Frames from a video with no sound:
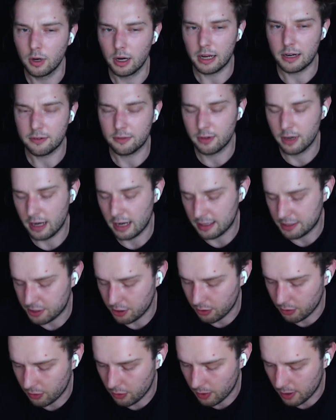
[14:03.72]
Right.
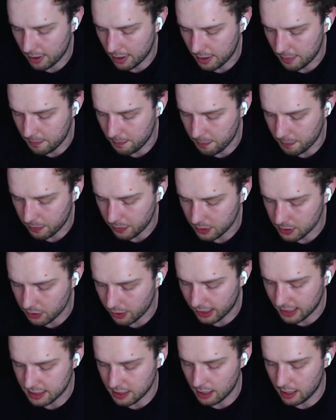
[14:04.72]
So,
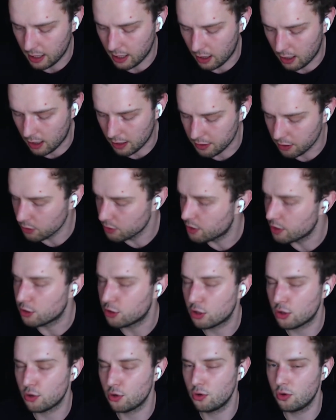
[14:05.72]
I guess, are those the
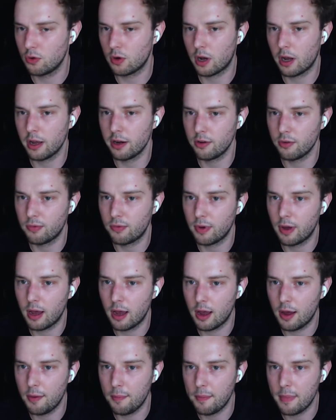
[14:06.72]
two kind of
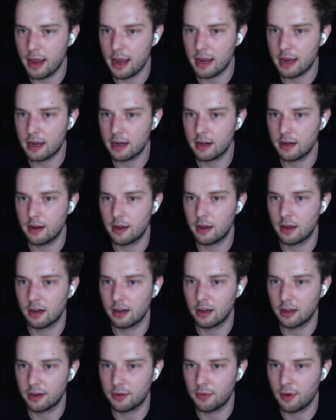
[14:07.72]
main
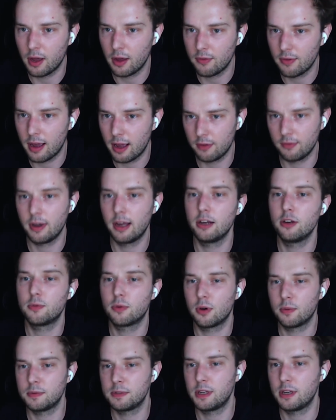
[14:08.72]

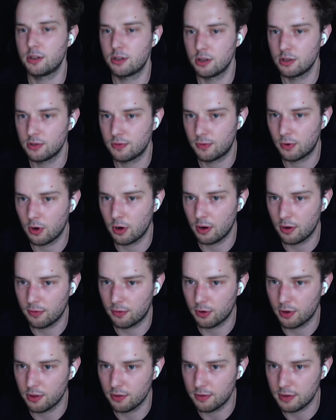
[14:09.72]
value propositions for
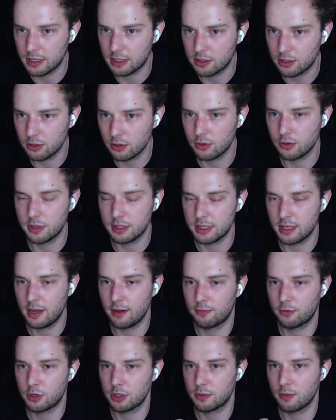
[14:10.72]
the V2? Is
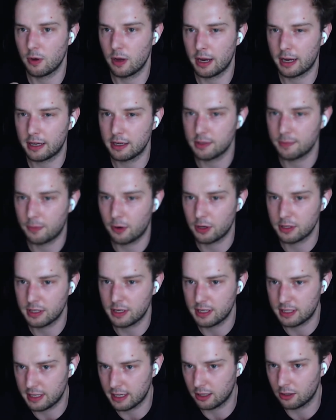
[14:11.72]
that, first of all, I can
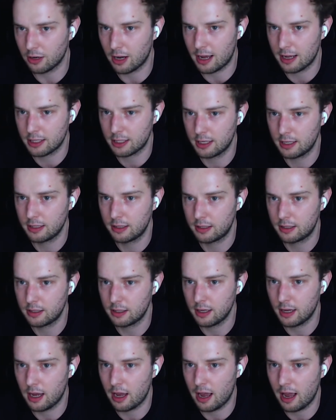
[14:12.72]
deposit a single asset,
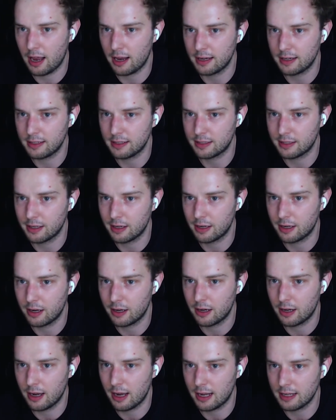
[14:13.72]
and
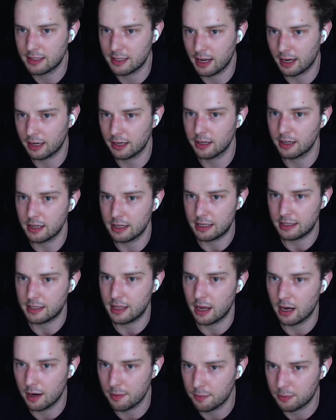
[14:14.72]
secondly
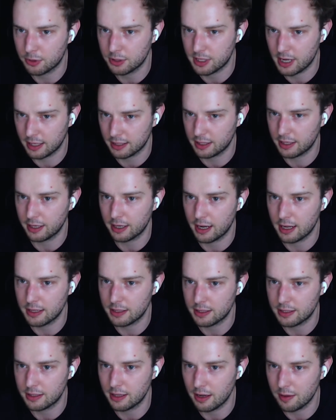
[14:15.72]
is that I'm protected
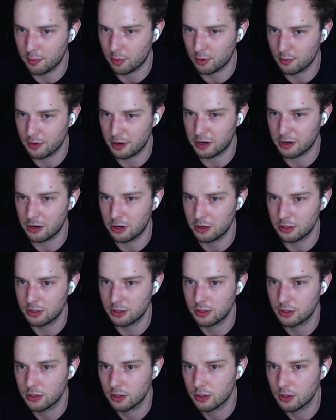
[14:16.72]
against impermanent
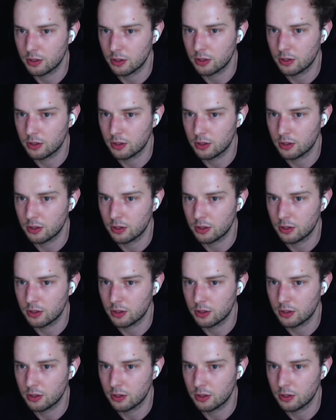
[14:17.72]
loss?